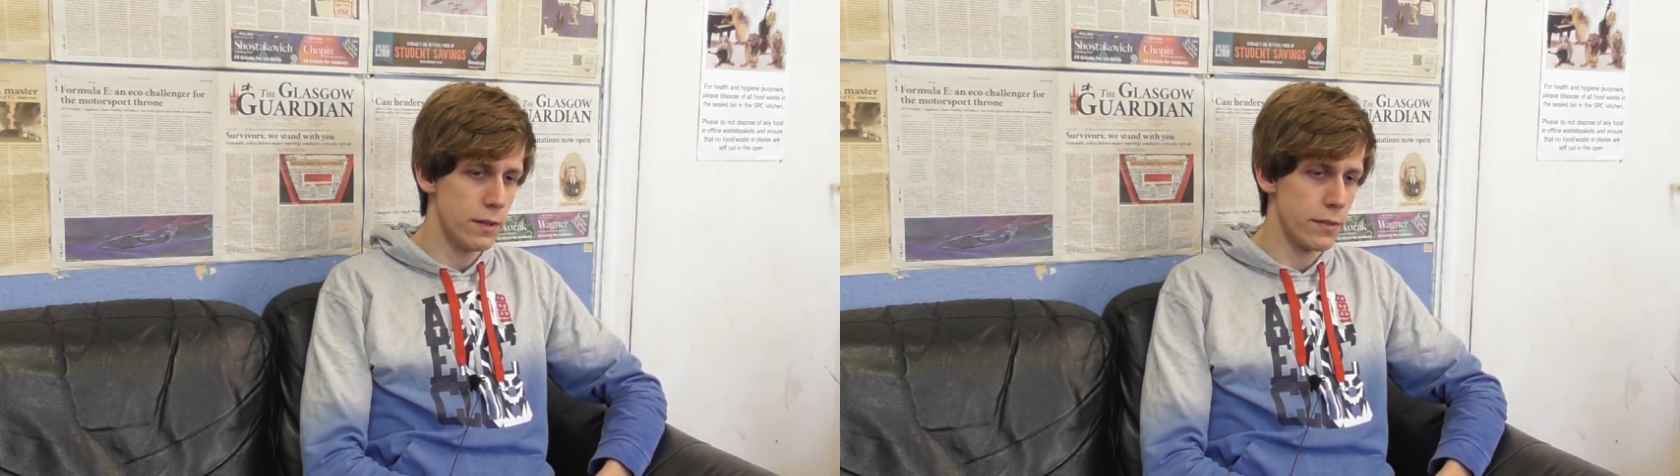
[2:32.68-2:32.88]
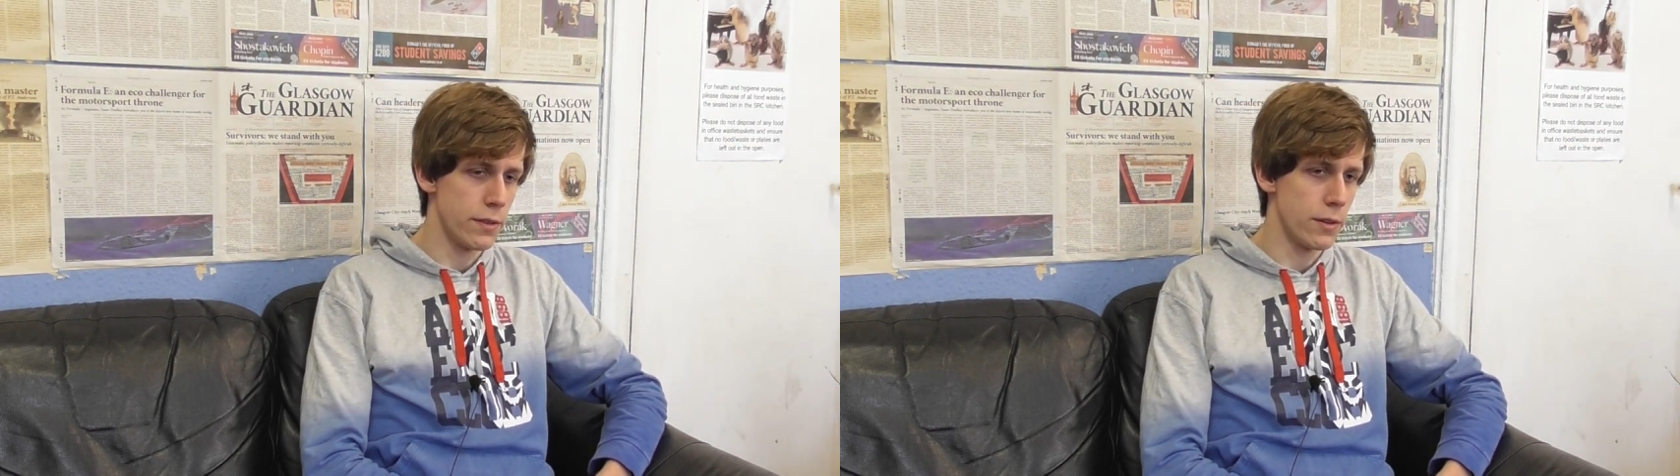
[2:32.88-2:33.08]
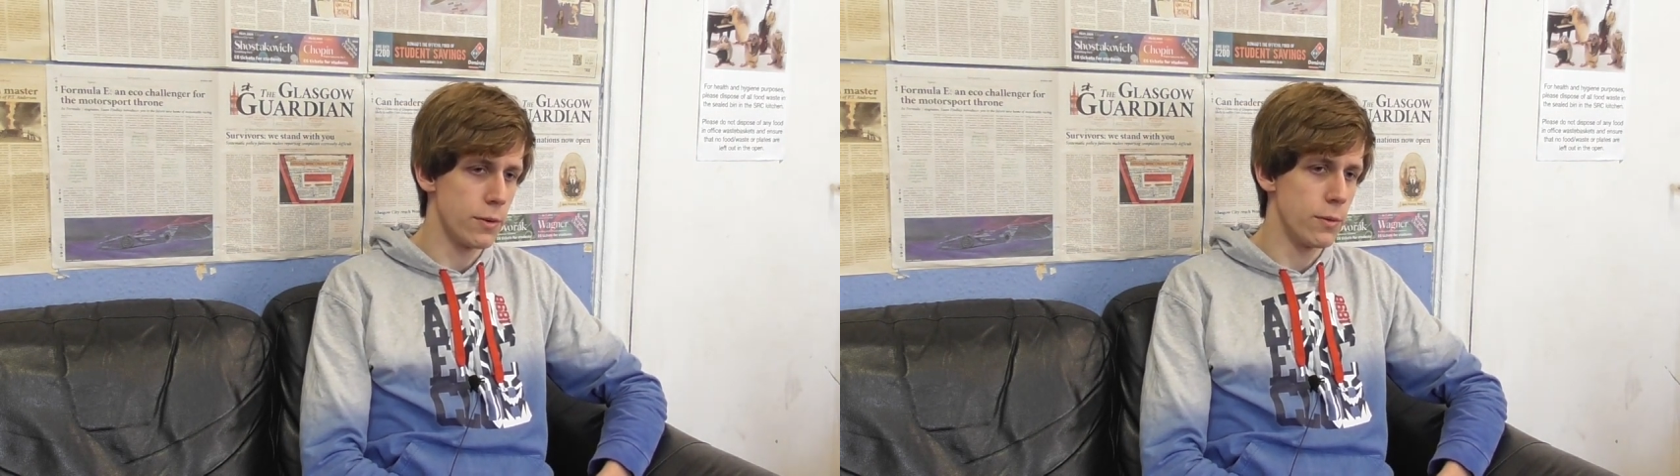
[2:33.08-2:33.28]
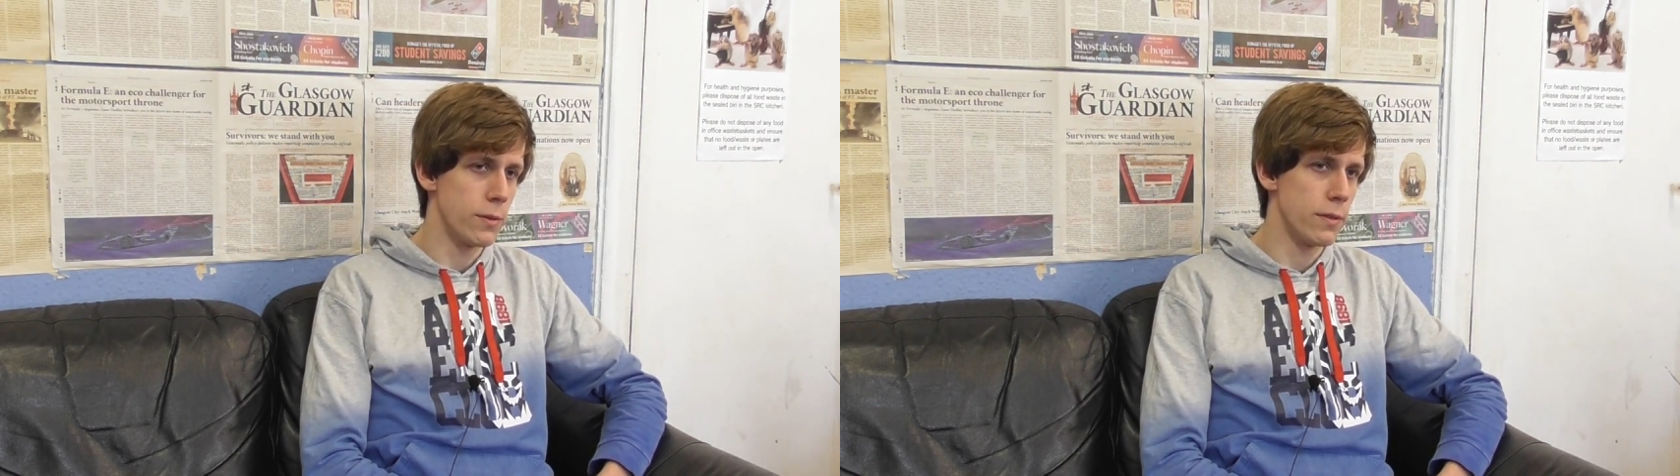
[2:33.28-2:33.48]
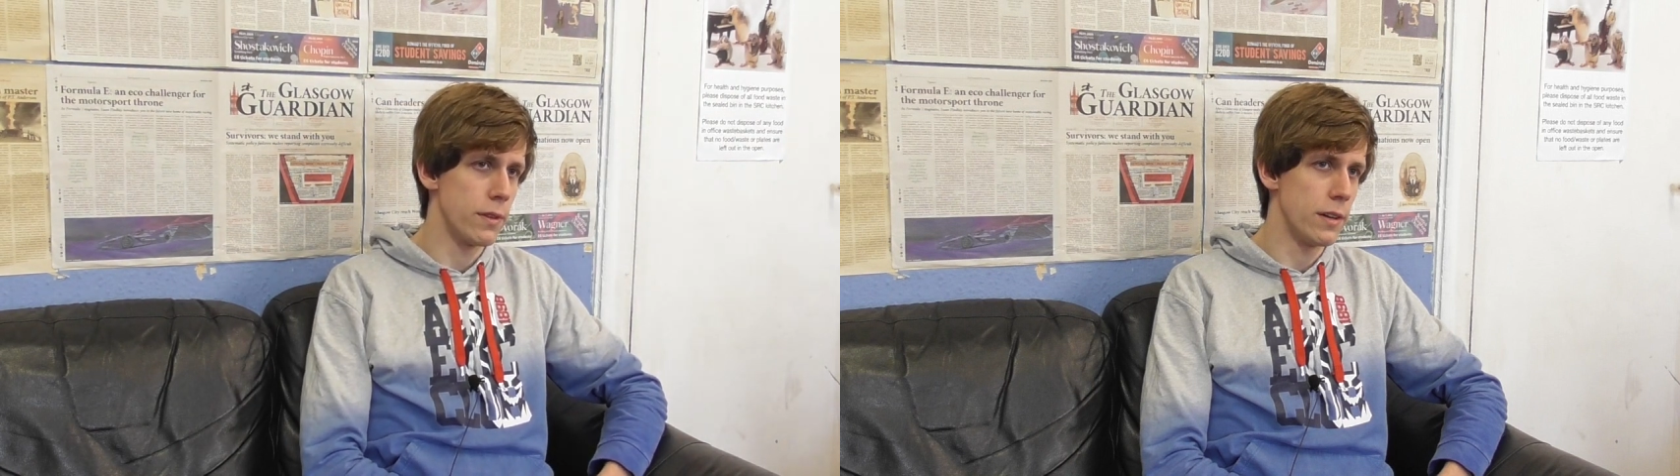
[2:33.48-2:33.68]

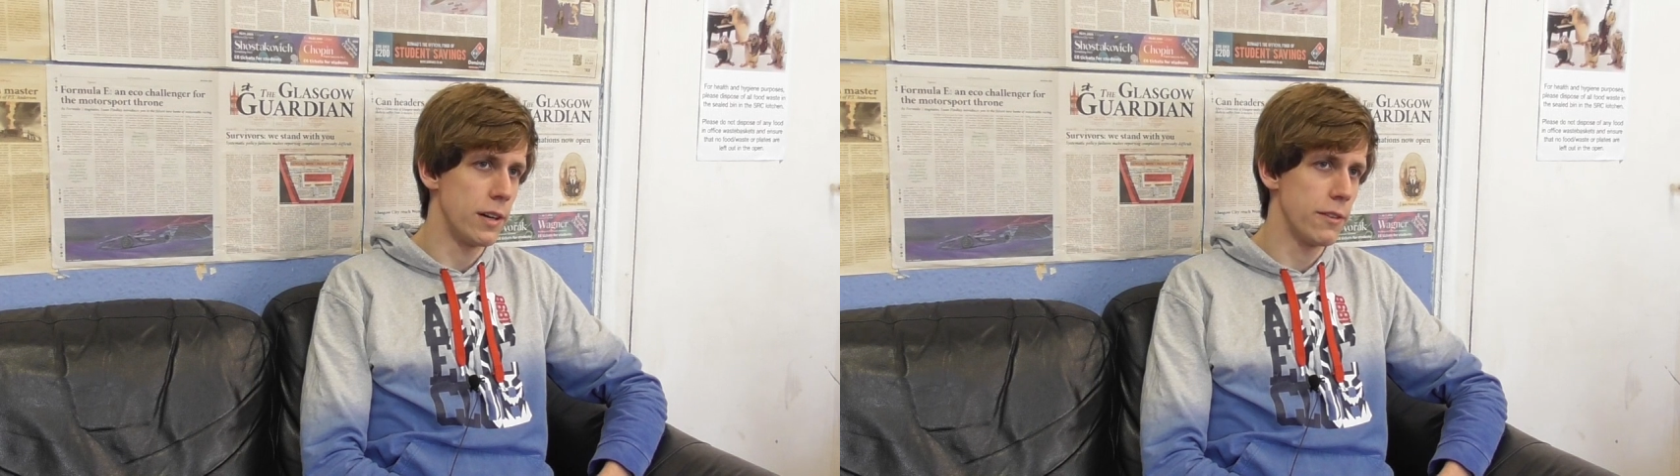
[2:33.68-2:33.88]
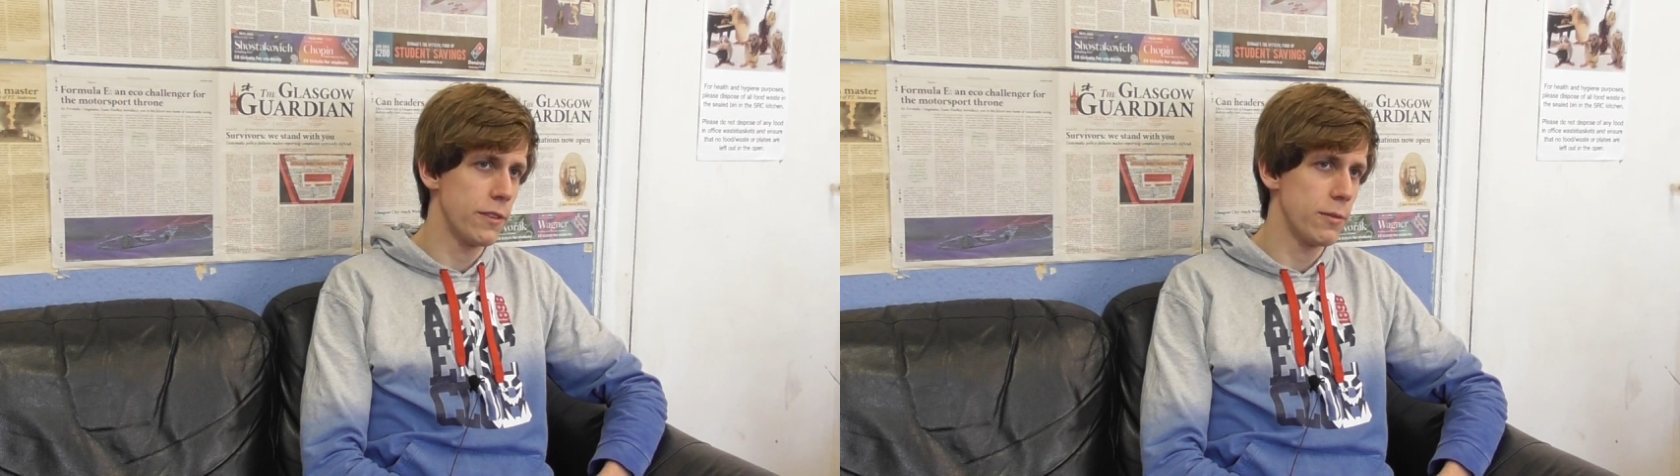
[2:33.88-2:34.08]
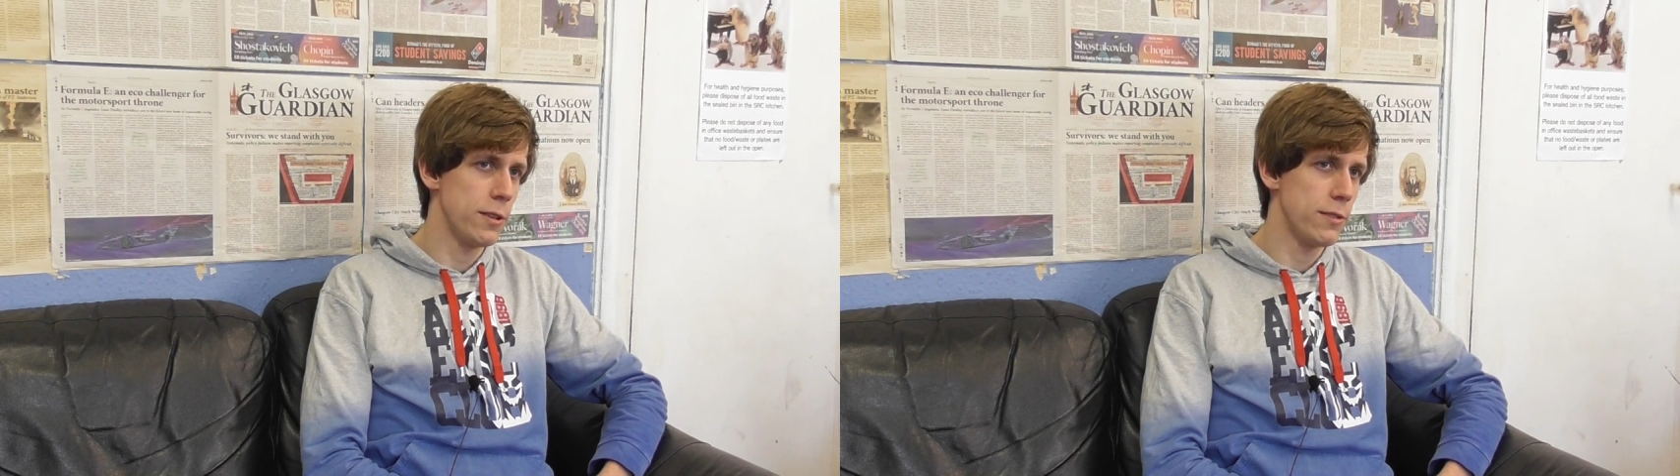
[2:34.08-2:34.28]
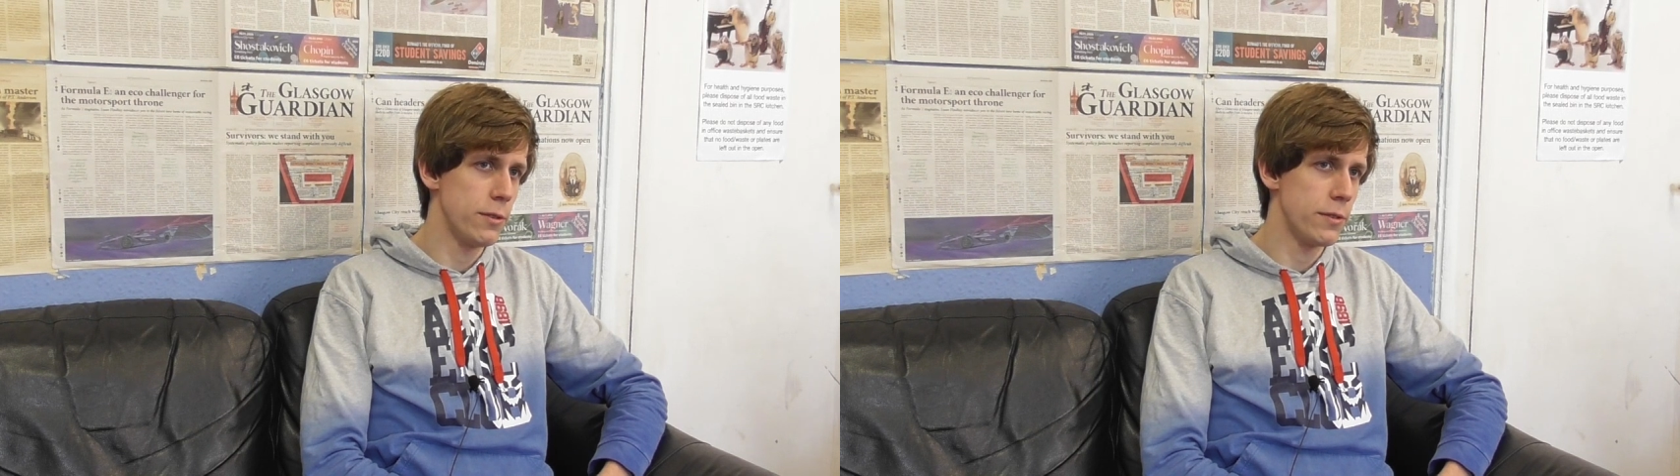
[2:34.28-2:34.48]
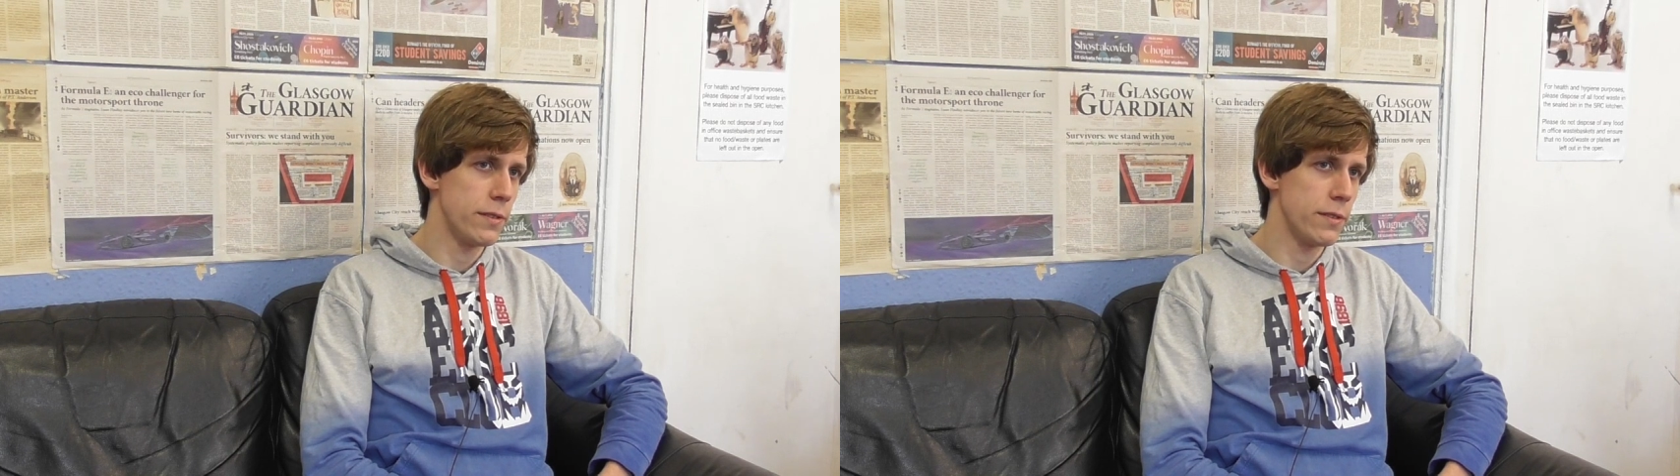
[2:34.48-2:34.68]
So I think we
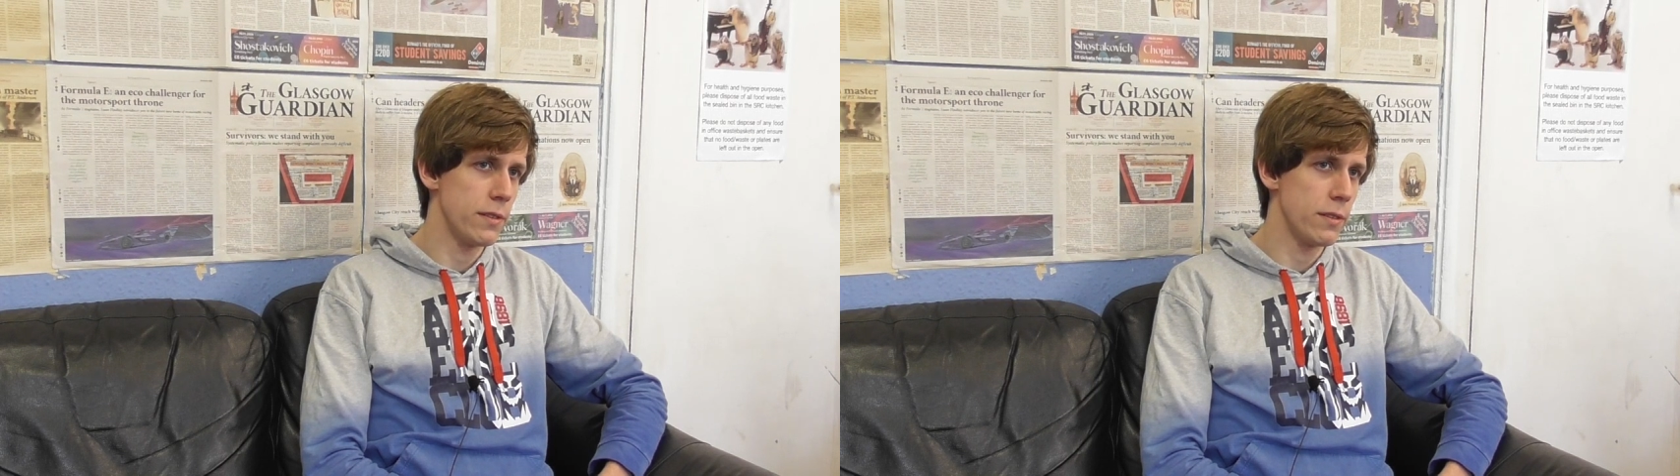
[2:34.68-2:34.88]
should